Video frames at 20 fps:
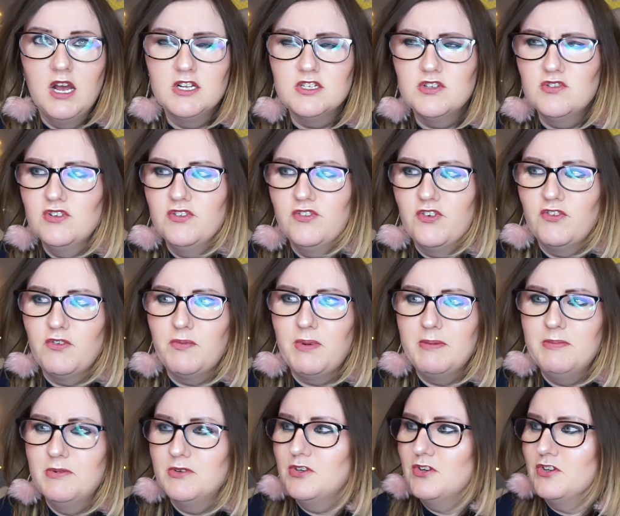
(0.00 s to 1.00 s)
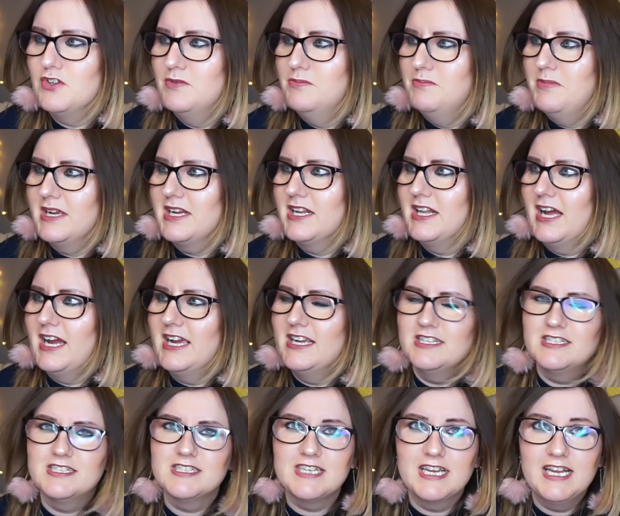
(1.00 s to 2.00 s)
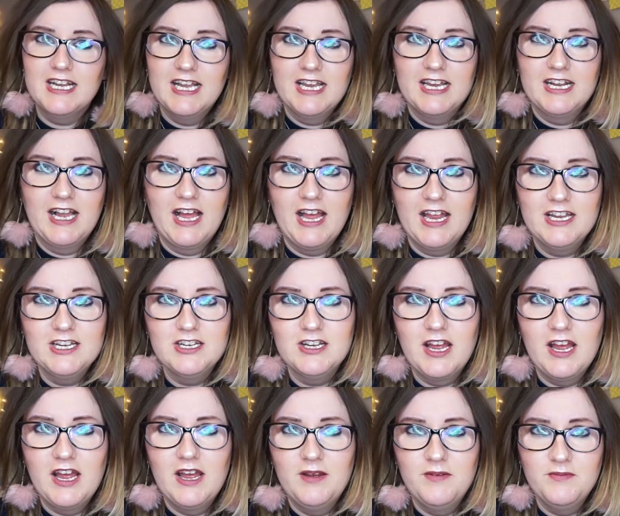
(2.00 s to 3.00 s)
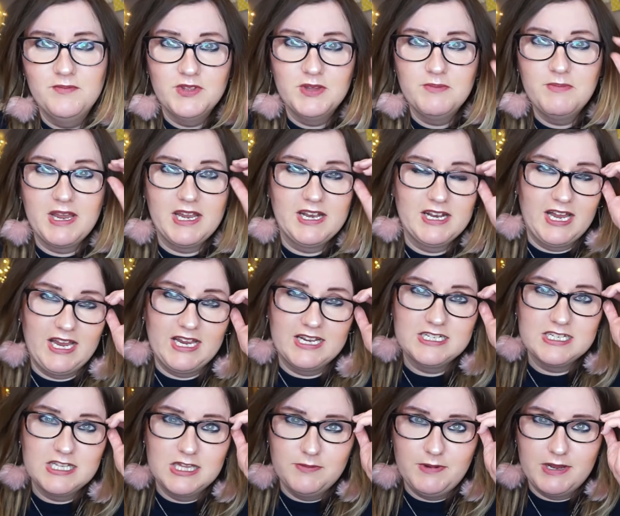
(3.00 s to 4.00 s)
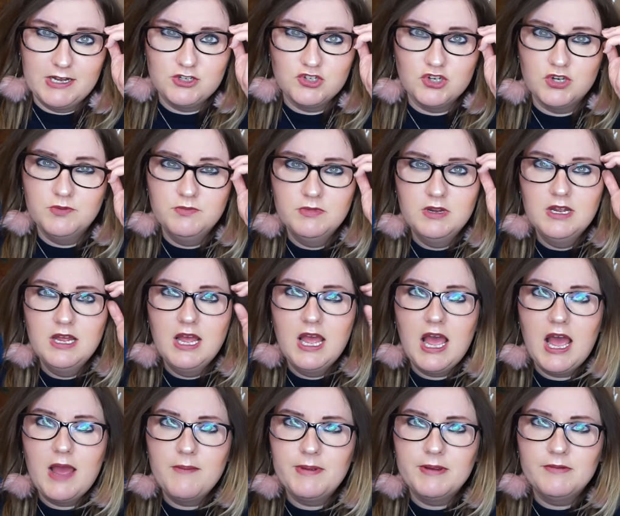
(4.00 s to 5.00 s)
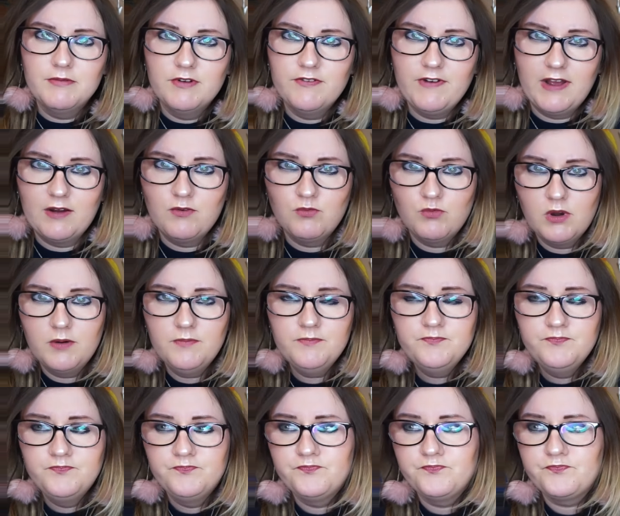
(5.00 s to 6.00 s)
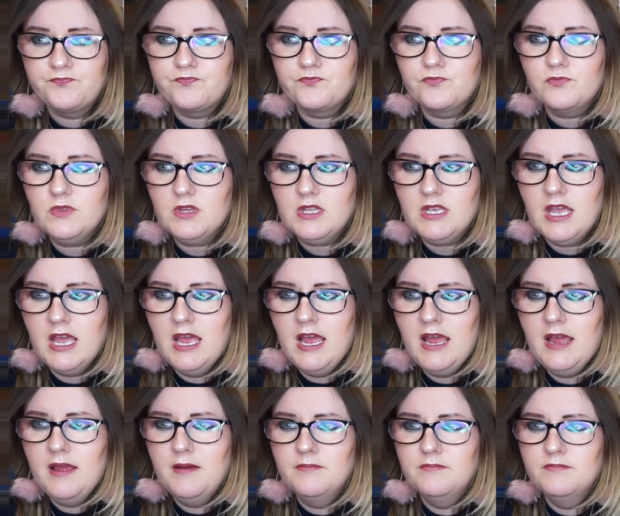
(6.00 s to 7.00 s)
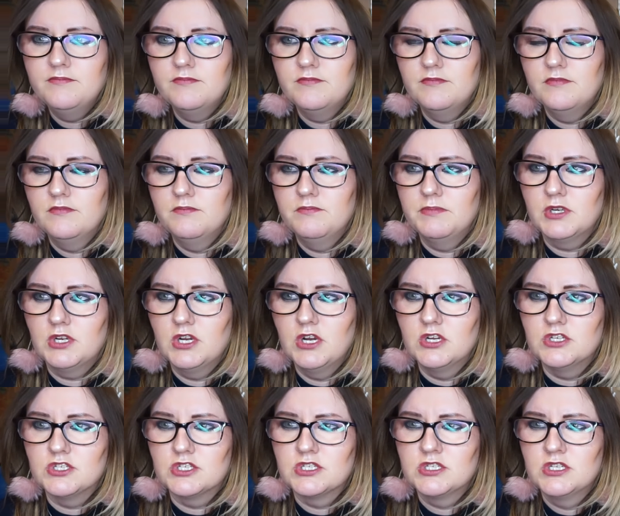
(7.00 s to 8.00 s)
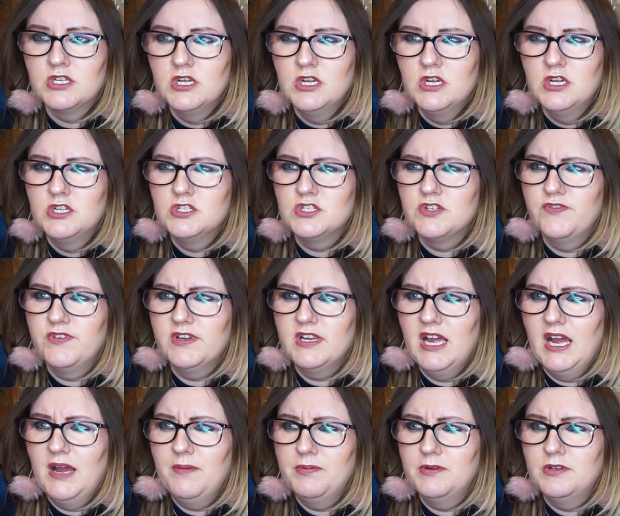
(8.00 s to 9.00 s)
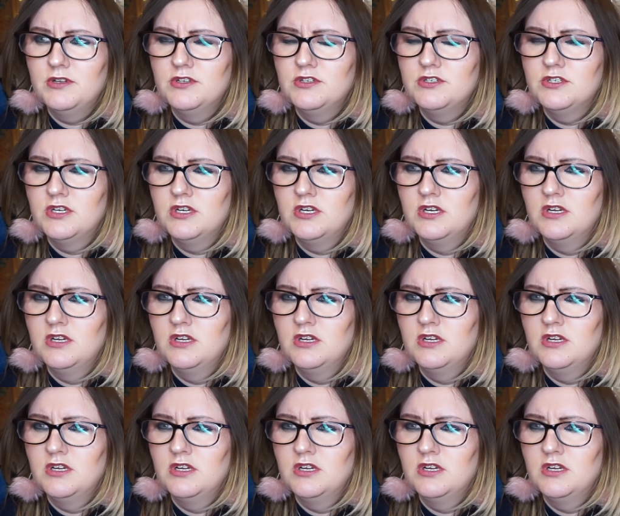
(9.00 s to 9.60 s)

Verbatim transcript: I don't know if other people call them big lights, ceiling light, um, the main light in the bedroom. I've been without one um, because something happened.